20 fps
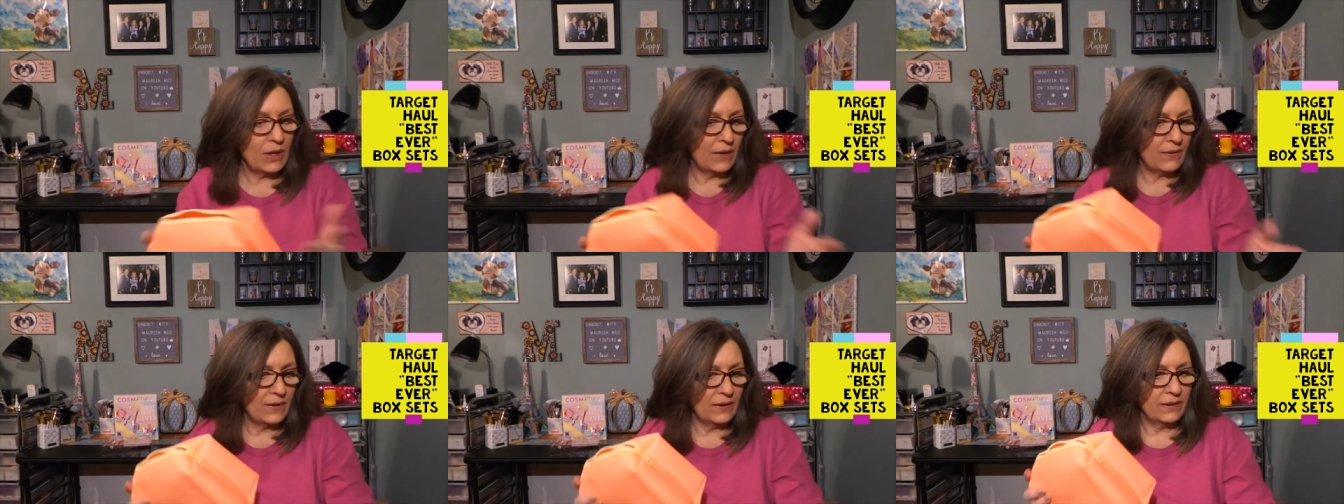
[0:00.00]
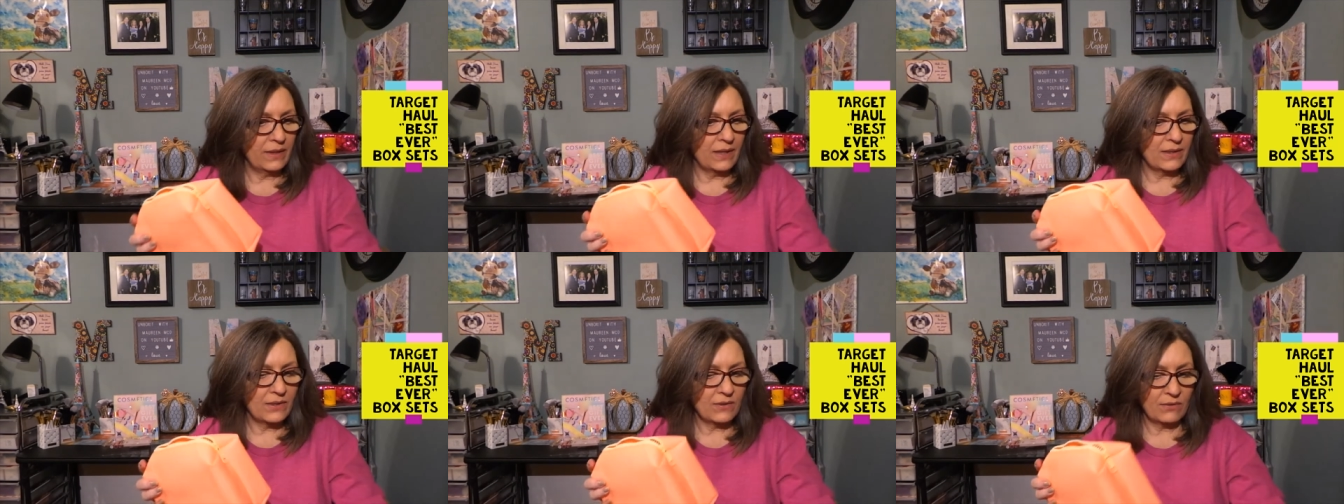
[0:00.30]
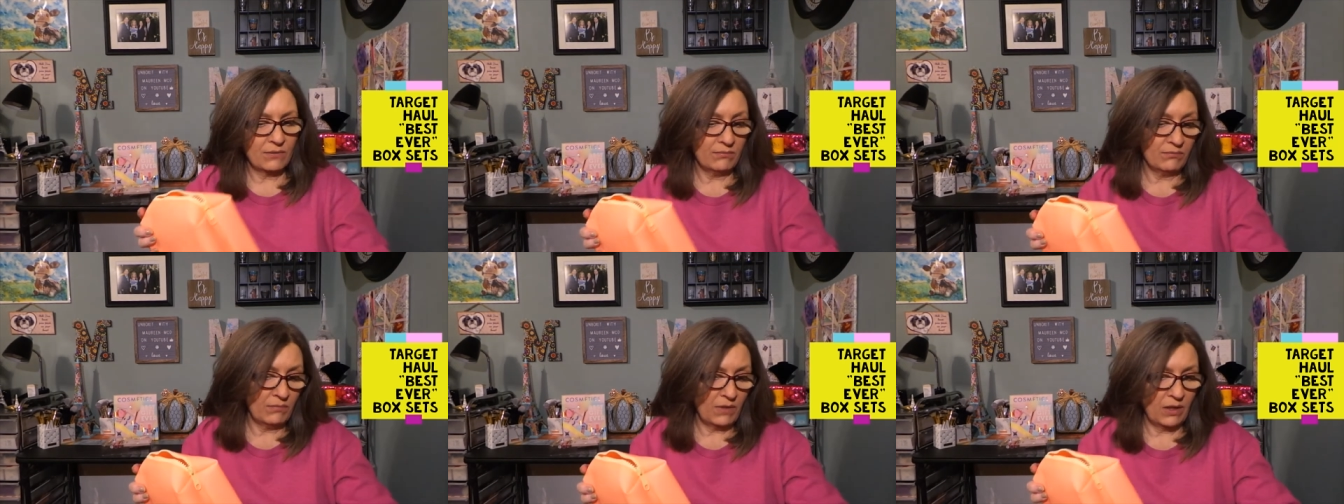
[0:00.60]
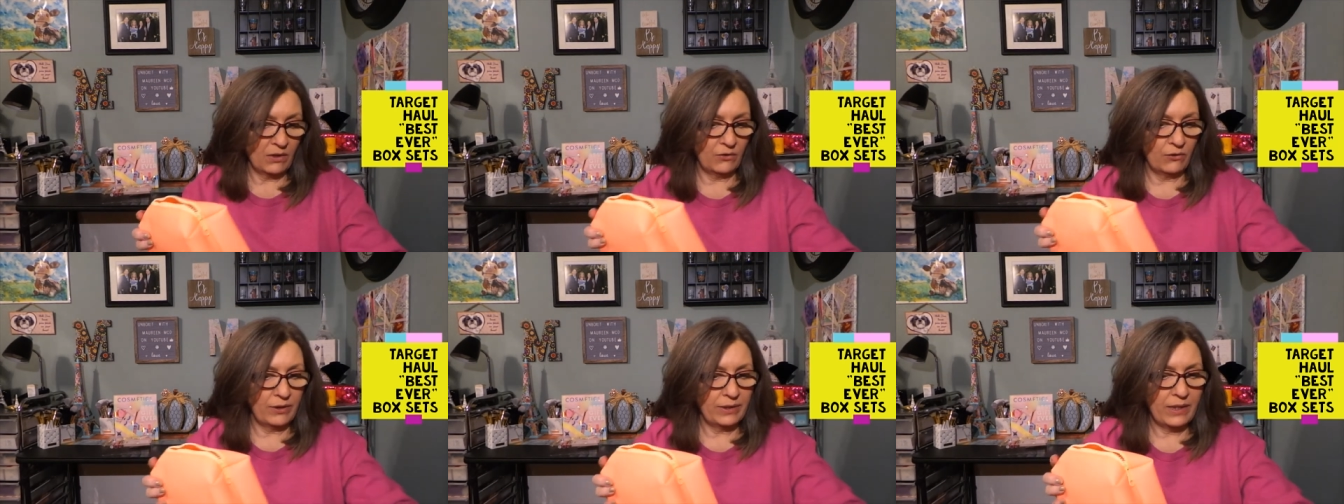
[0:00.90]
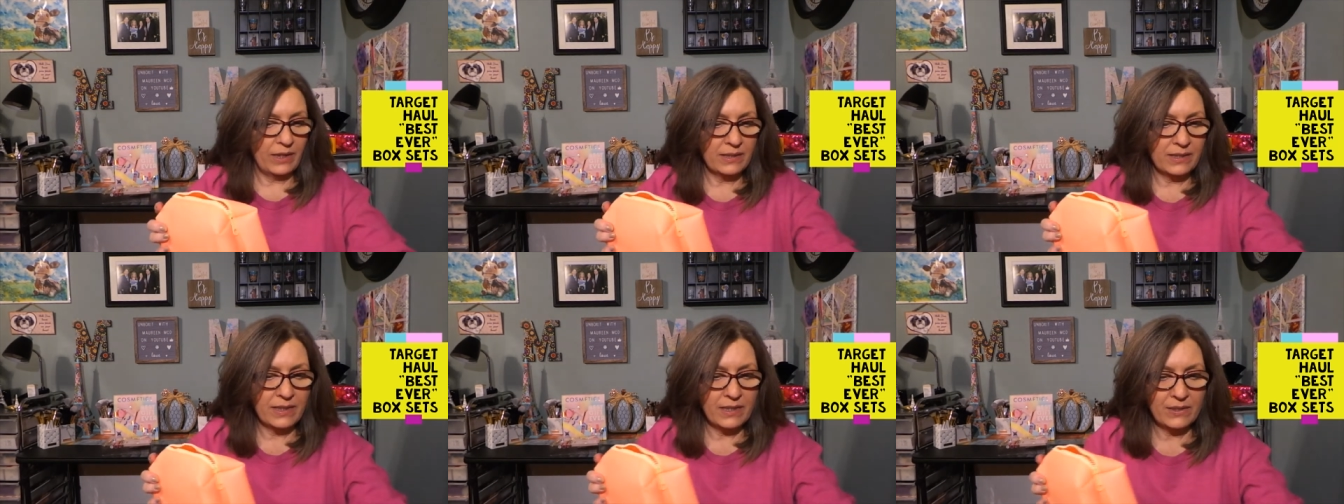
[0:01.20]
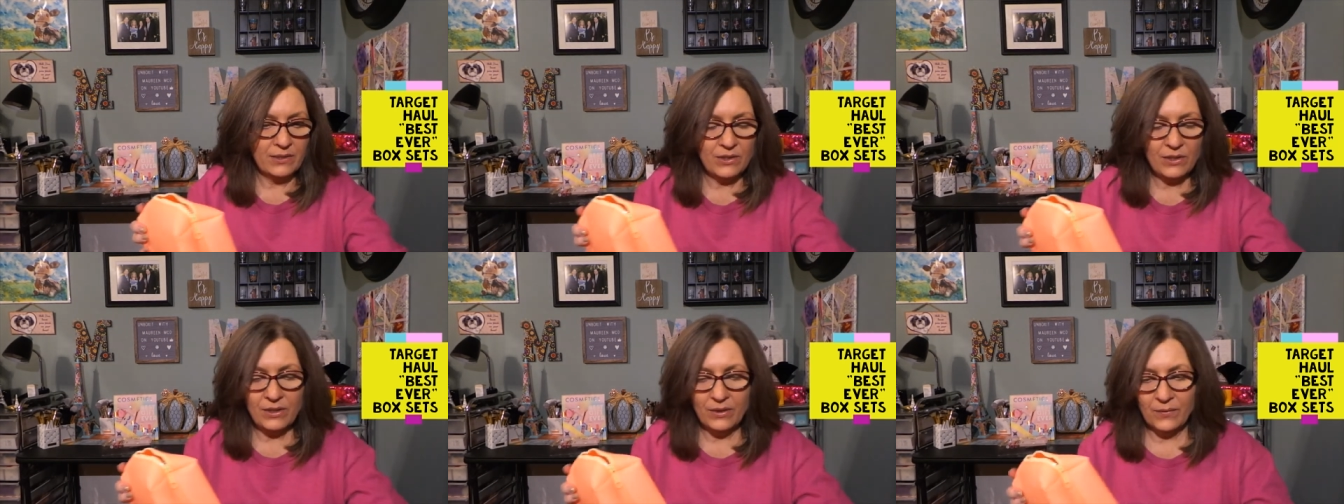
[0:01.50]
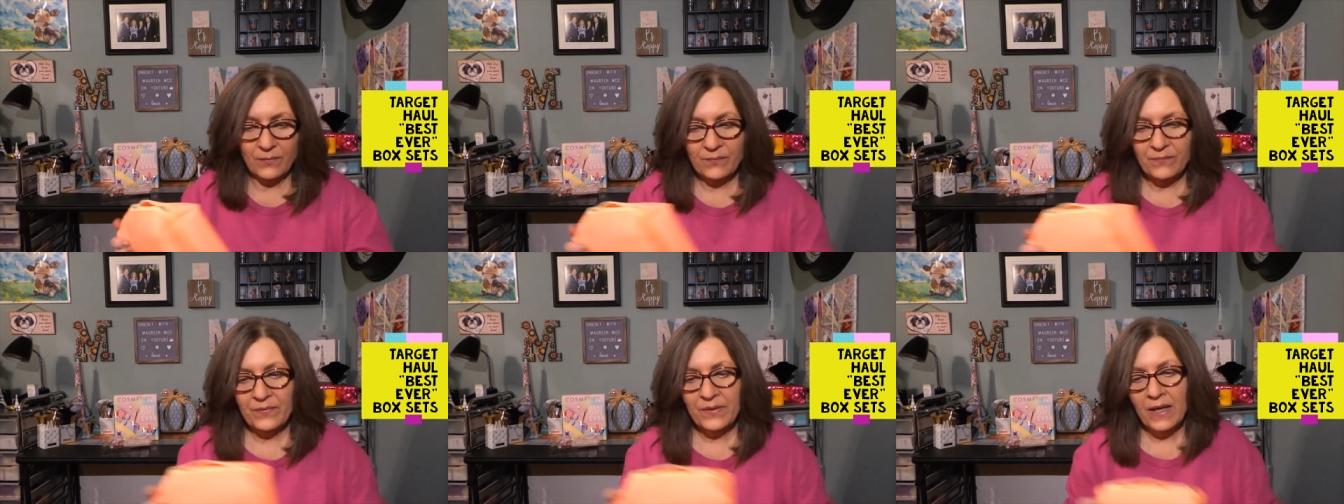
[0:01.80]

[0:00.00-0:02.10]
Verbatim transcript: I think that's a great idea too.